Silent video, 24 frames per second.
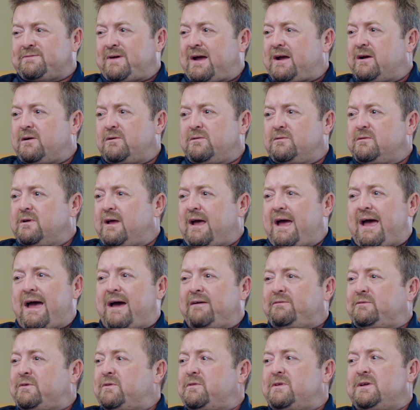found
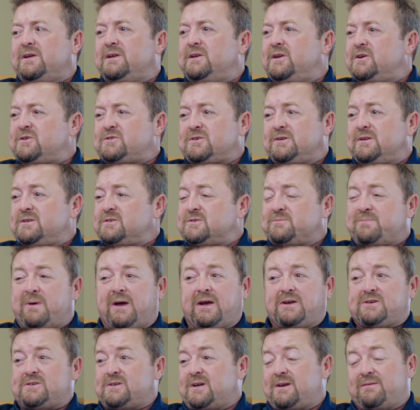after the initial
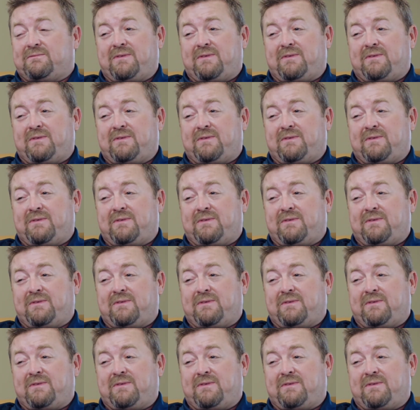inspection.